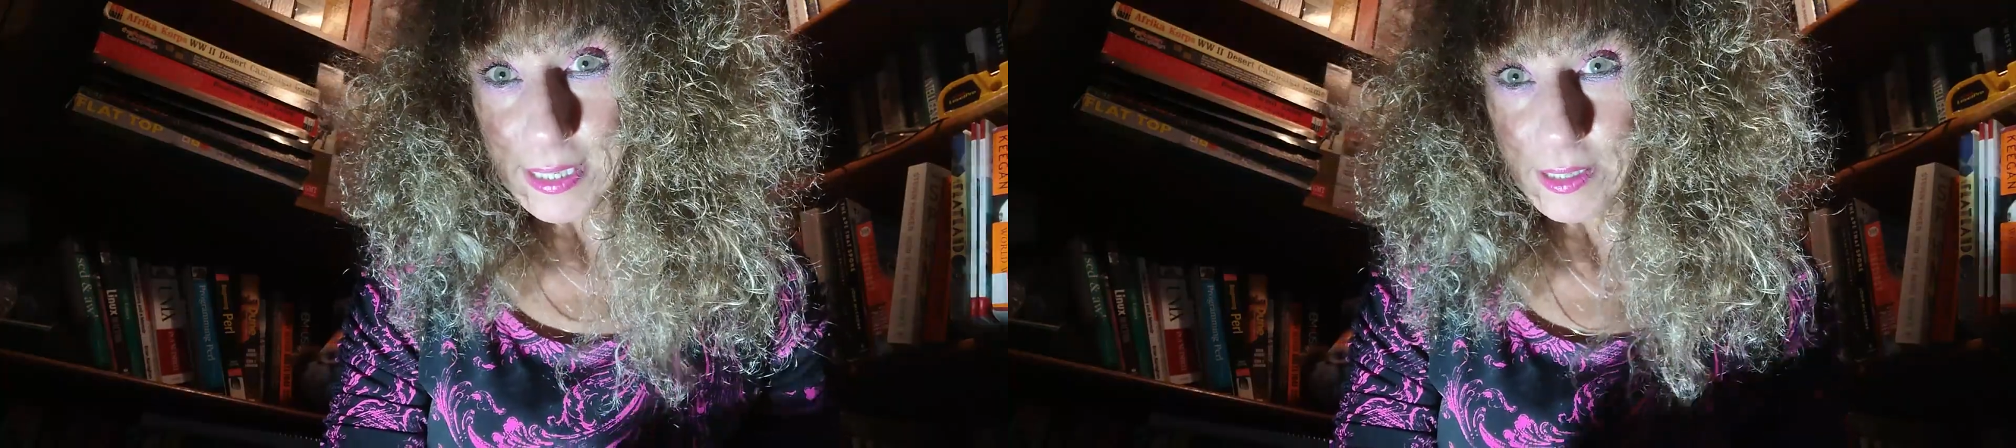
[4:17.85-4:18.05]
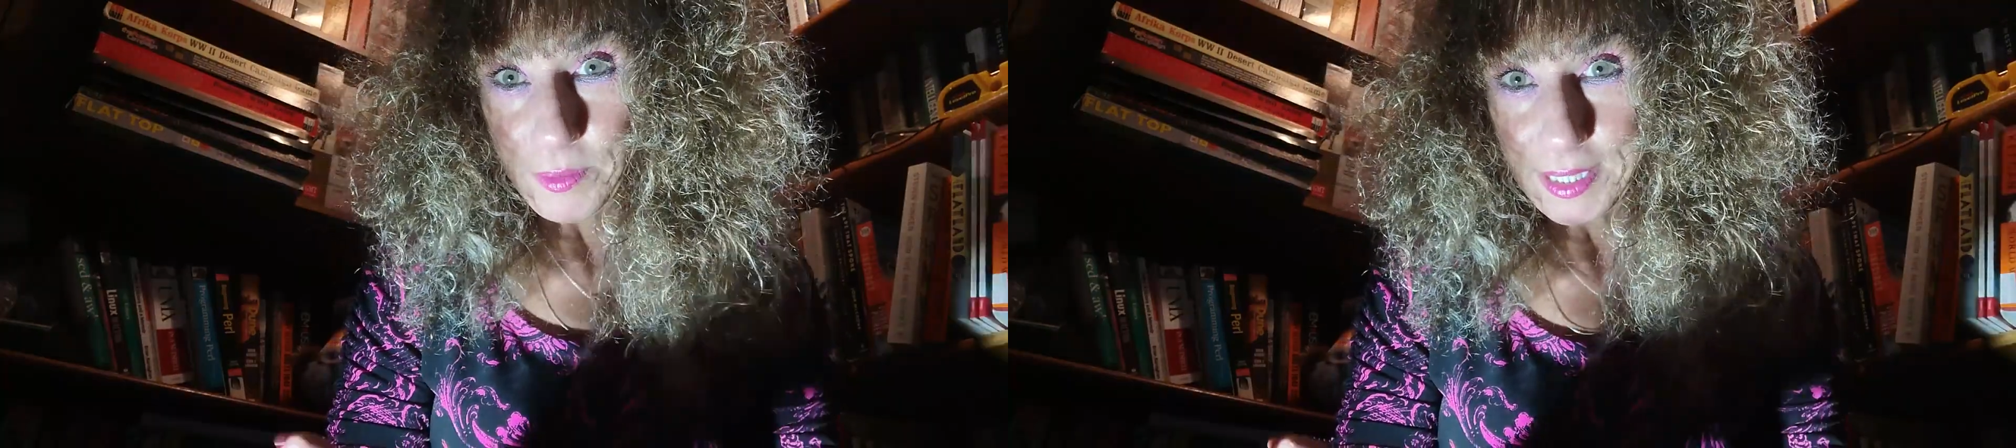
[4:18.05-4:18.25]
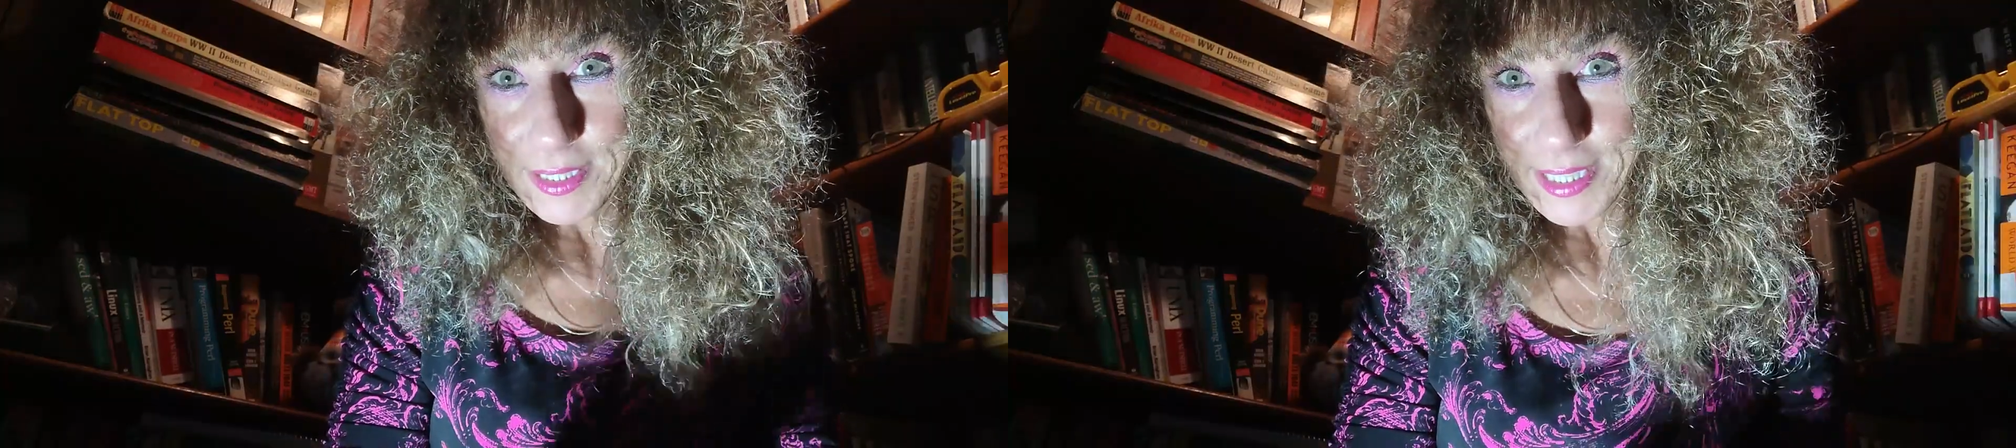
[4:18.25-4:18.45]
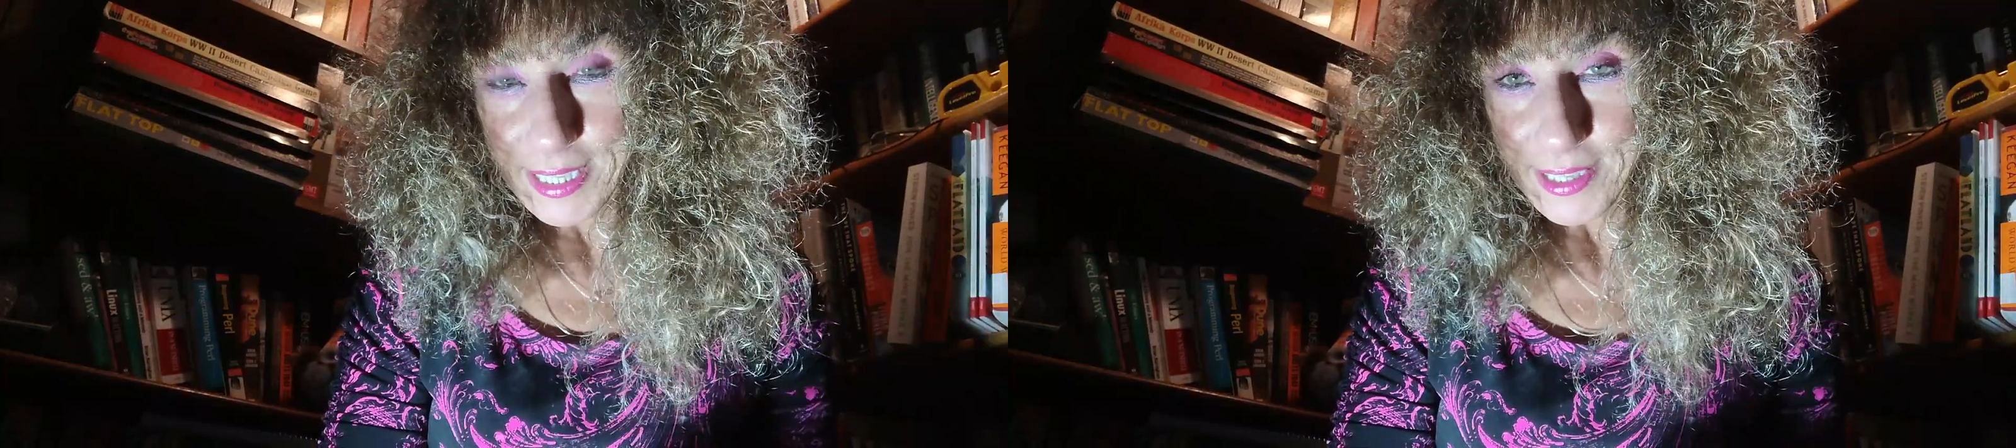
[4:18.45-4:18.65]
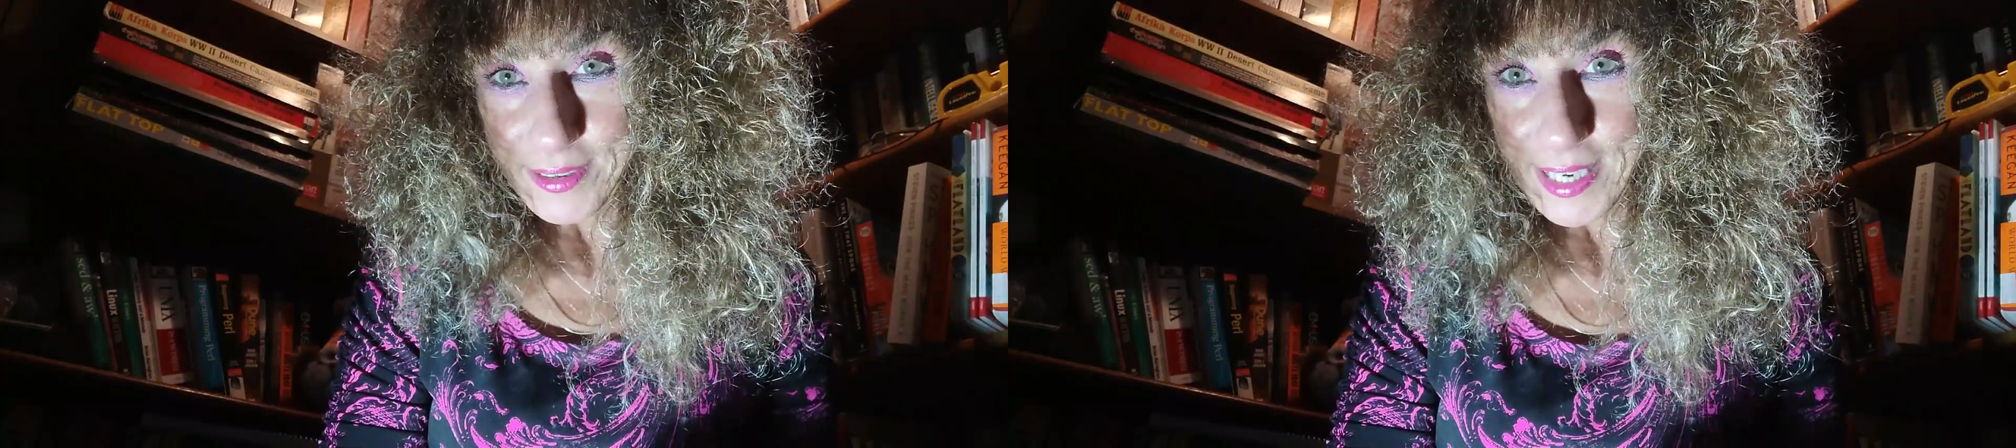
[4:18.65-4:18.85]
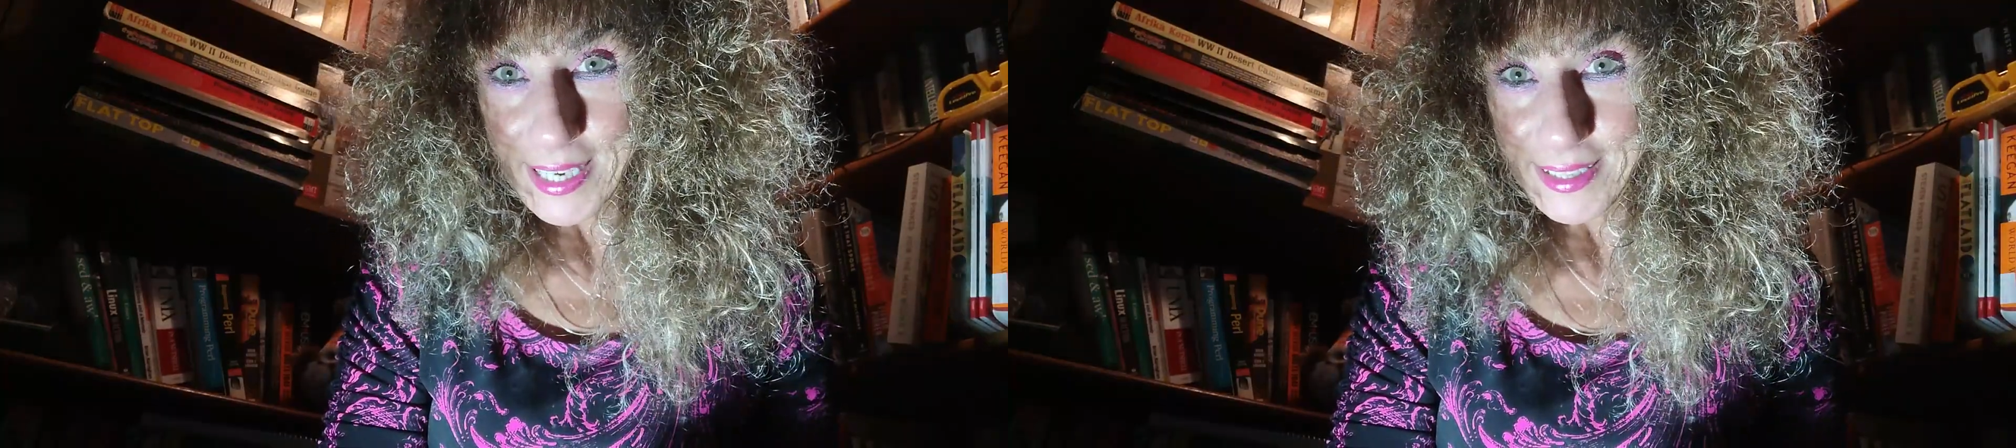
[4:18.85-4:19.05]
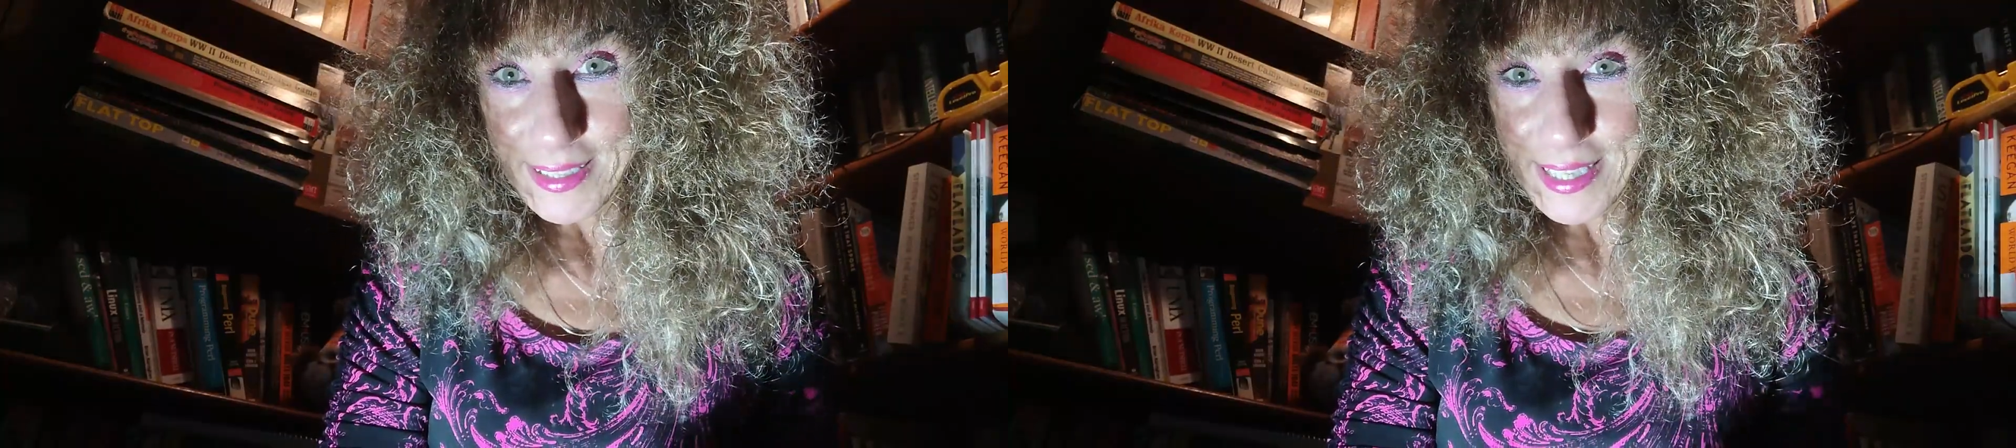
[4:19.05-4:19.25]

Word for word: Lewinsky, okay?